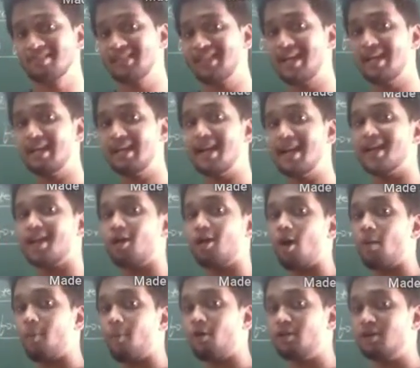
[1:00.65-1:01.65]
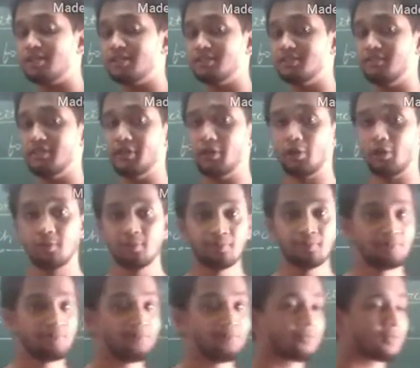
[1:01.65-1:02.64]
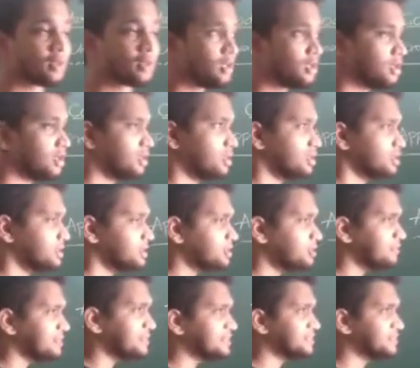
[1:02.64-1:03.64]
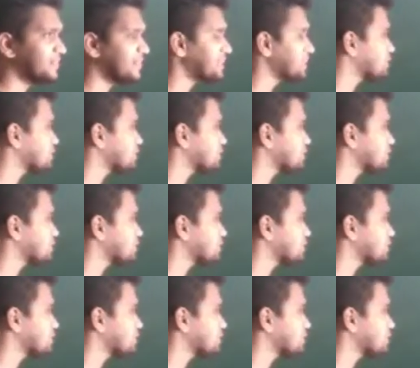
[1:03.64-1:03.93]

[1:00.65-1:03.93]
then later hop on to this video. So first